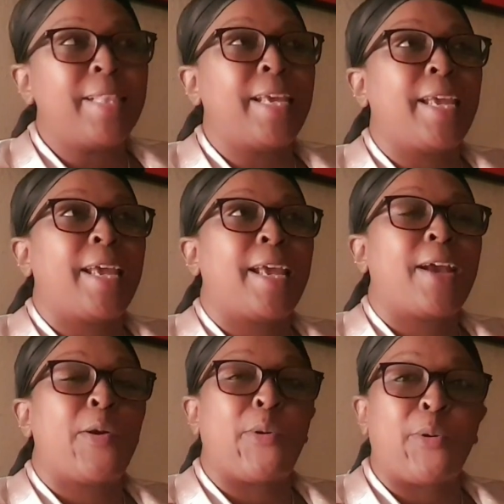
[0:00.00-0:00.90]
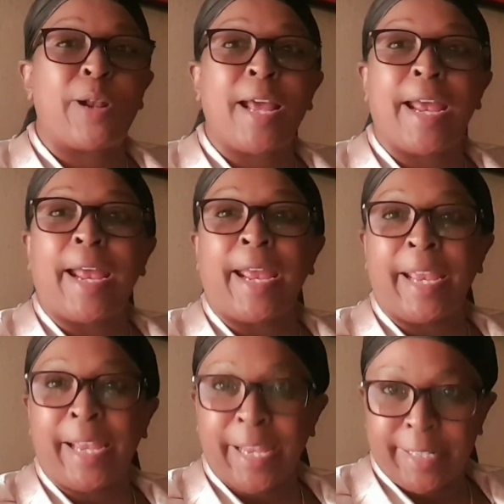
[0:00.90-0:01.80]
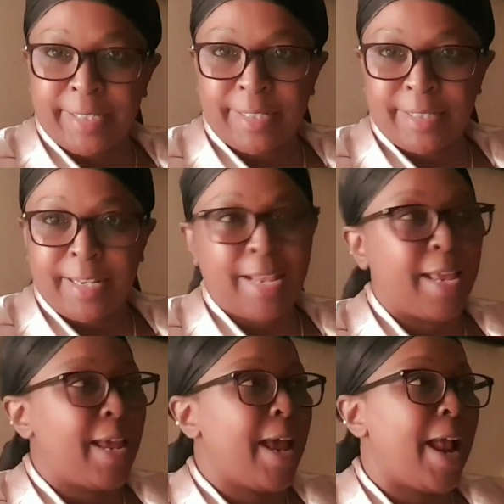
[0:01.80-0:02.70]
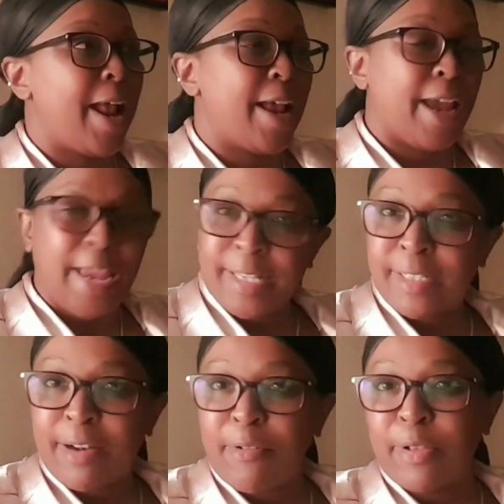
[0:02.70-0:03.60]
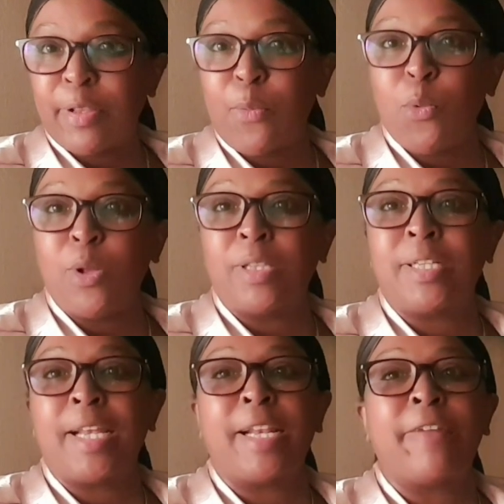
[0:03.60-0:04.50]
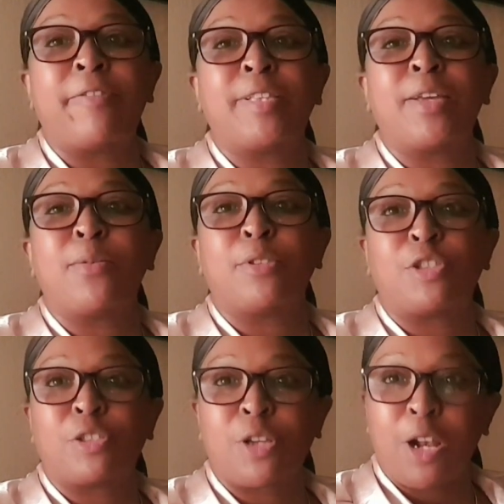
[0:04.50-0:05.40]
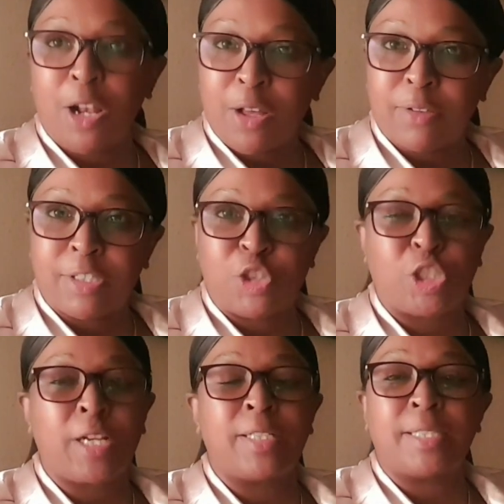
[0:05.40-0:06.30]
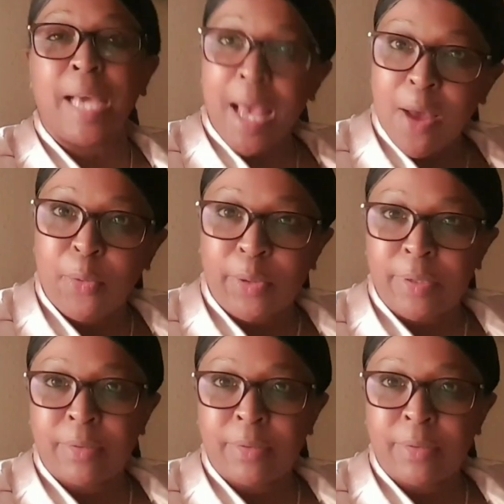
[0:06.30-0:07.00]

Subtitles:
the corona hit around the world, and everything was closed, shut down.